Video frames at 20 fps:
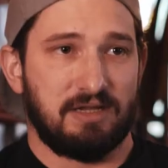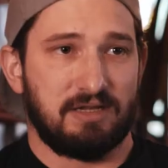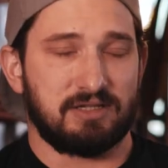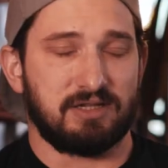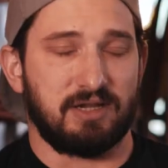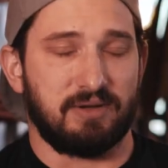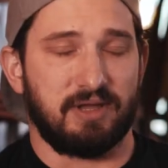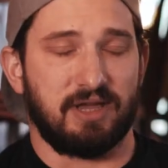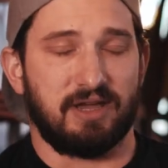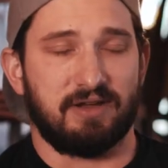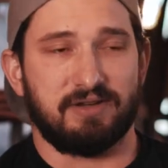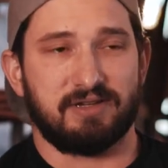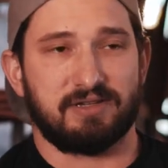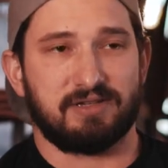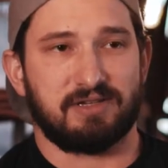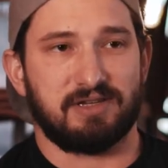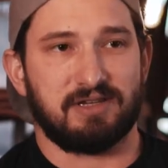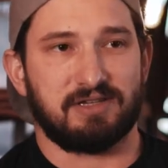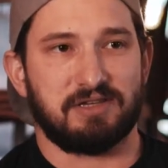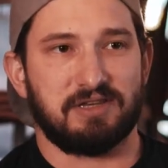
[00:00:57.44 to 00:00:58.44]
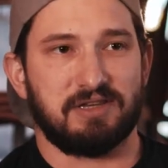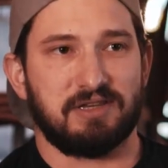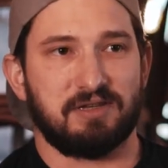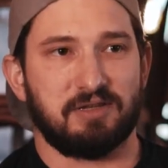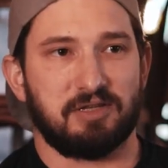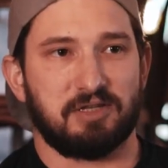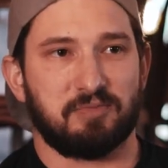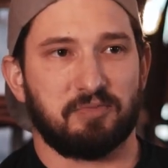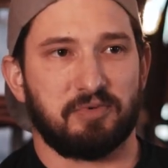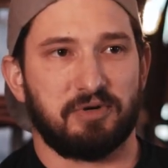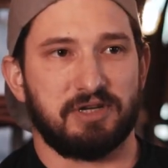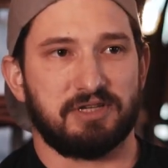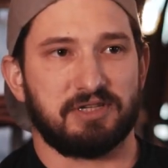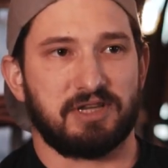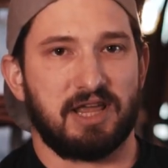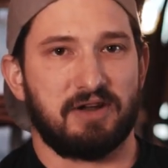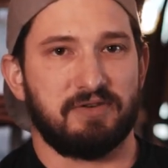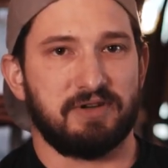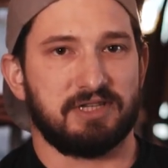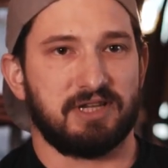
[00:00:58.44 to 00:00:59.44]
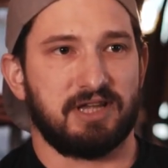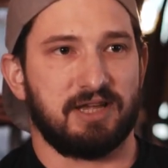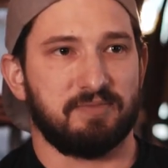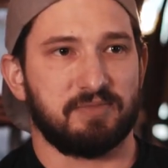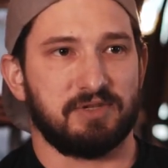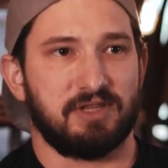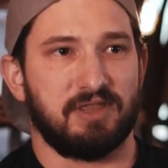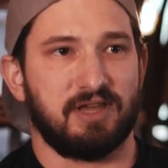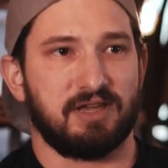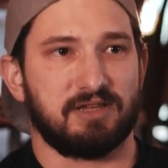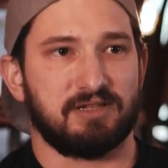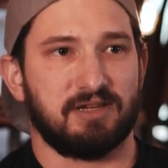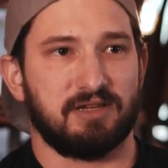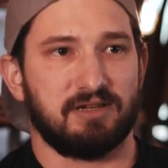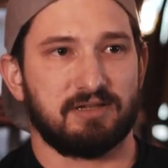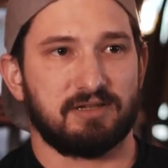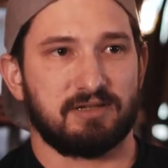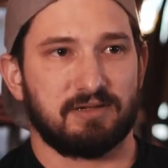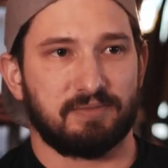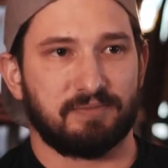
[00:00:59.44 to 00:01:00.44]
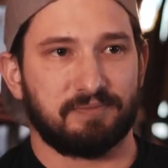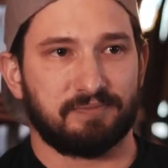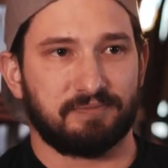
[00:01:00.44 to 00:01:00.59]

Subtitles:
So yeah, it's pretty scary times in that sense.